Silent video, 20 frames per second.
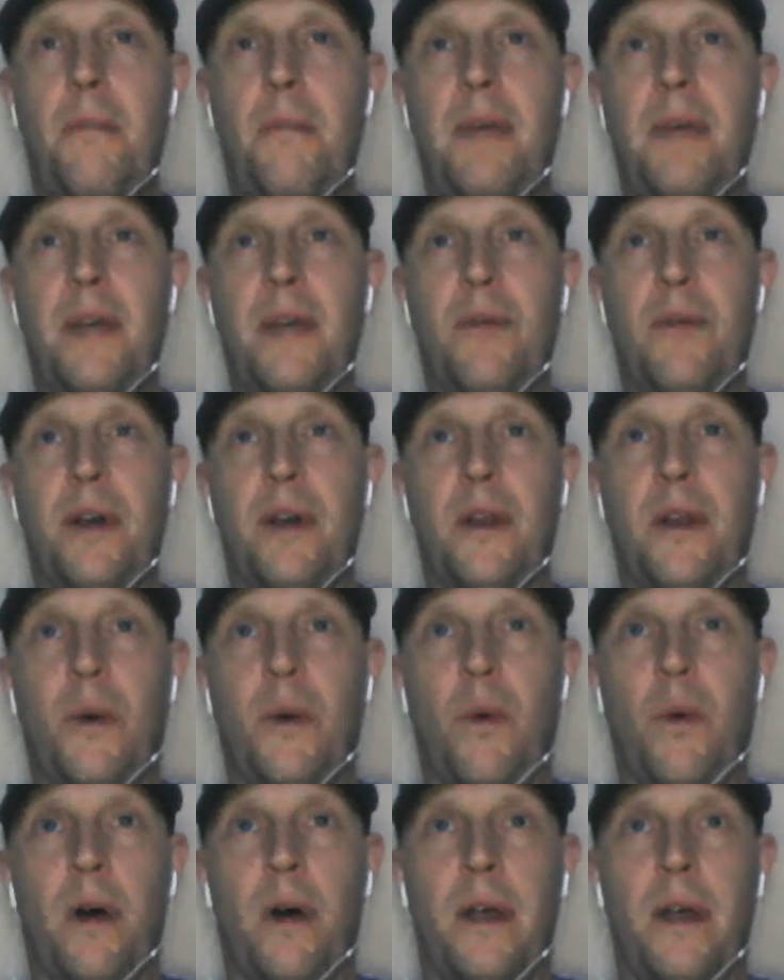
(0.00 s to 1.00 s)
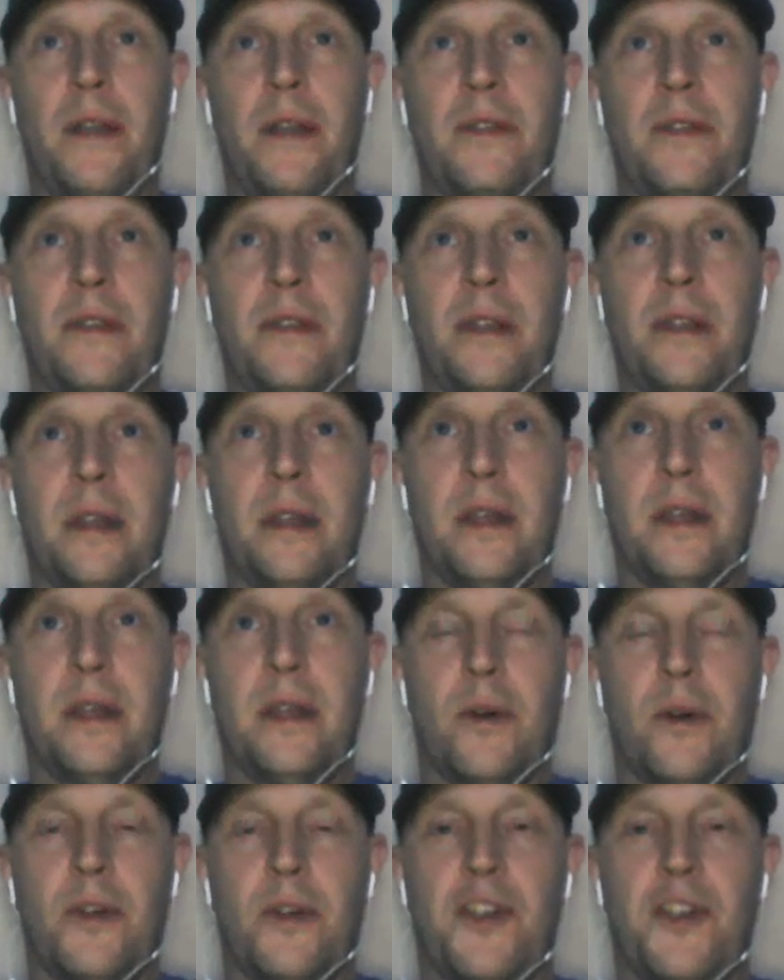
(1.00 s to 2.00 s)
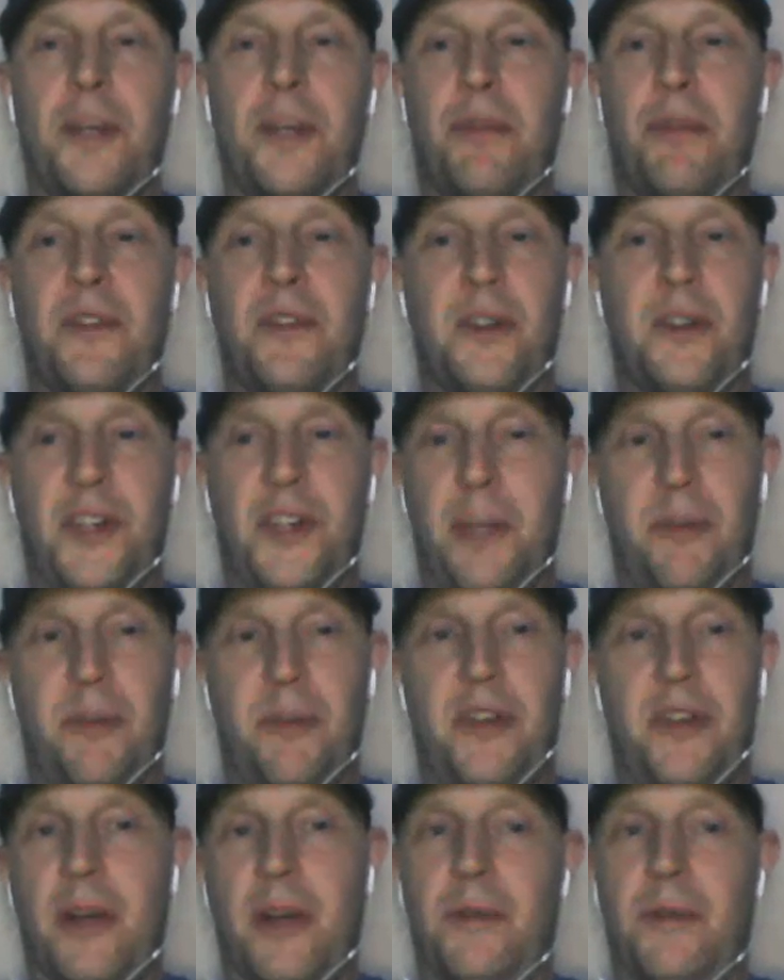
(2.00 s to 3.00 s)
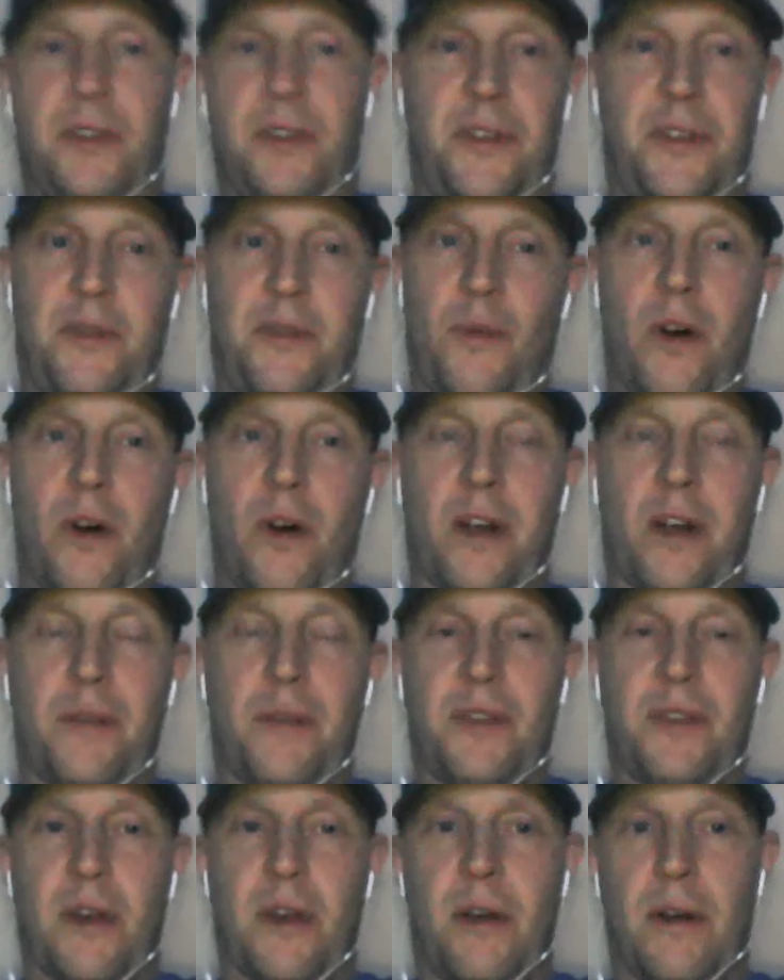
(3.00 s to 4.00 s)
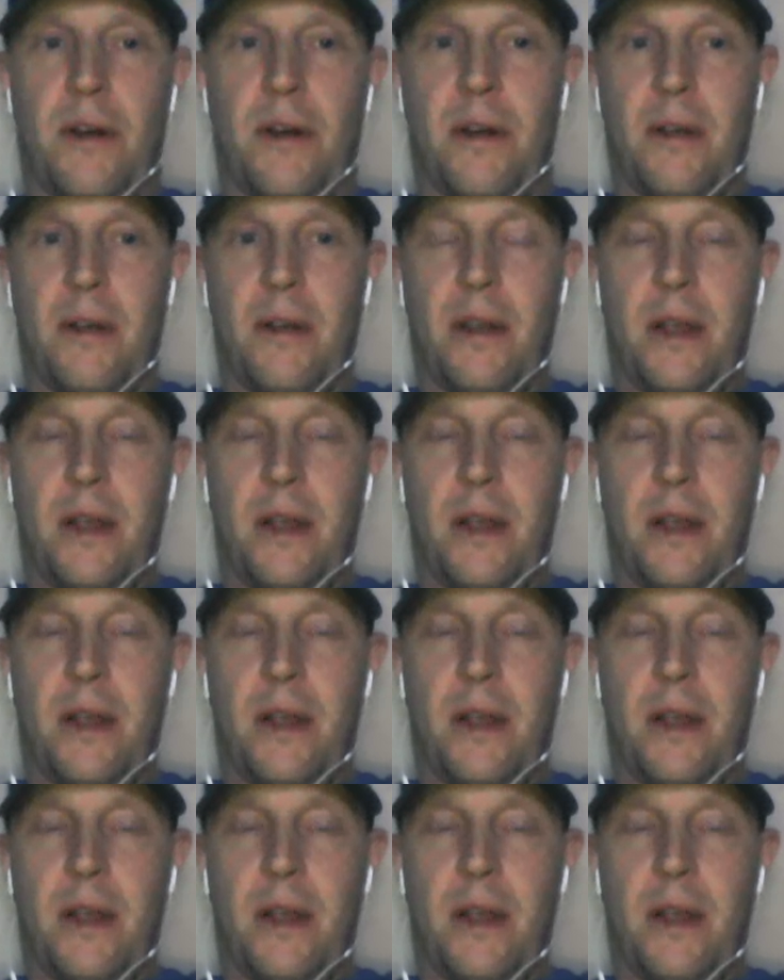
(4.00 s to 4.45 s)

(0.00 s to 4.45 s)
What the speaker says: big one was, of course, Chipper Jones's walk-up song,